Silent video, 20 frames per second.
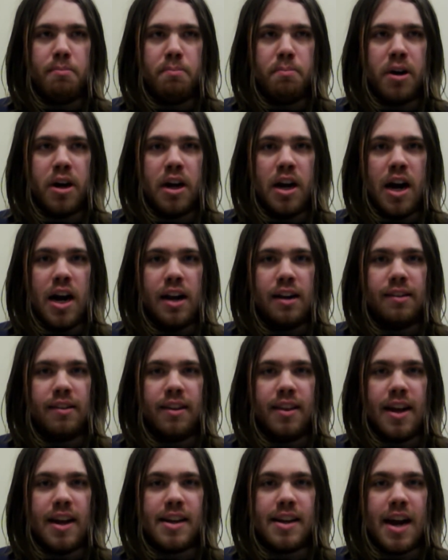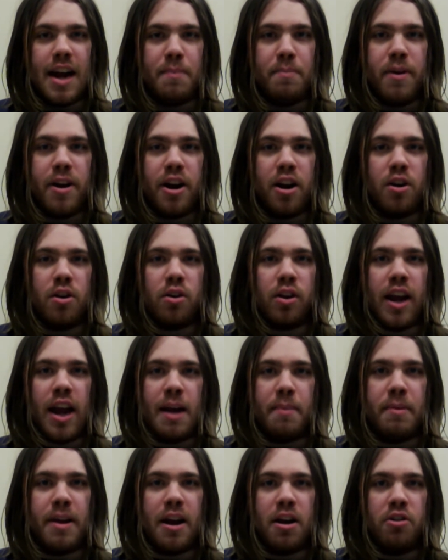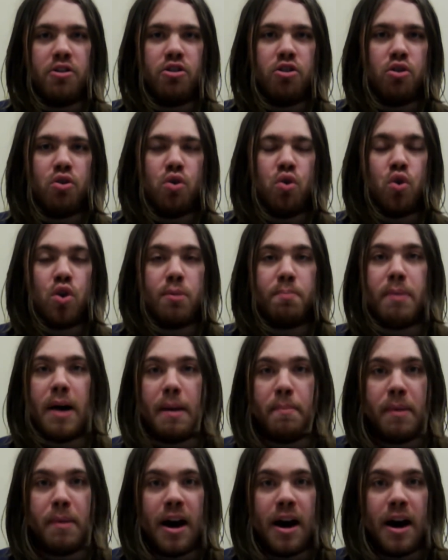But honestly, that tiebreaker came down to who could pop